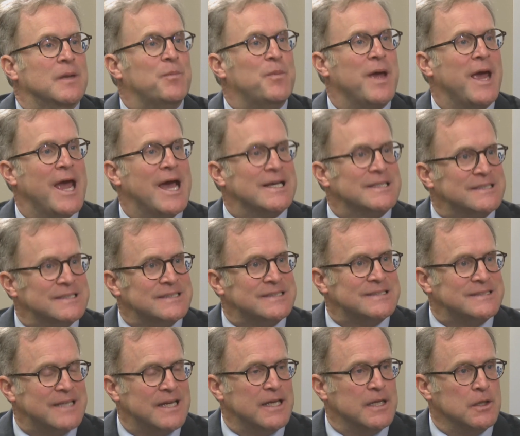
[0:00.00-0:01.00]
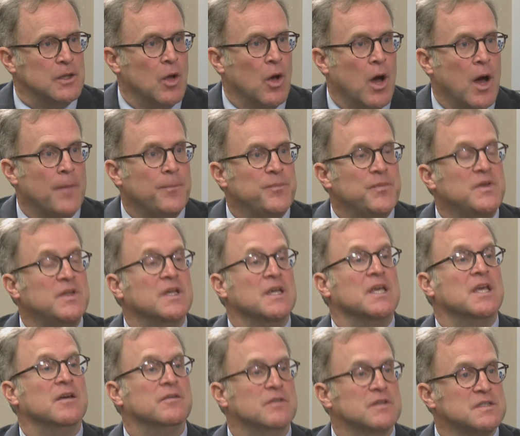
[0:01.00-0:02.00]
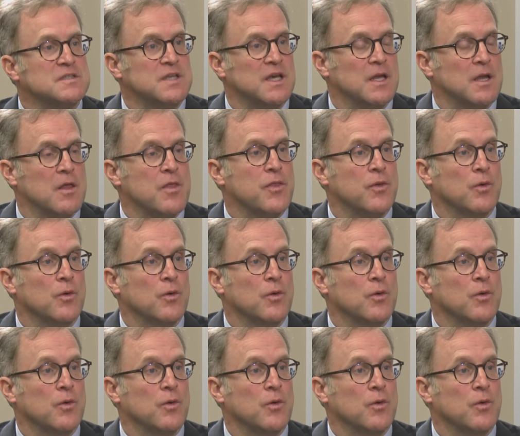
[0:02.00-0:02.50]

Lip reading: pass a state law to give us that authority.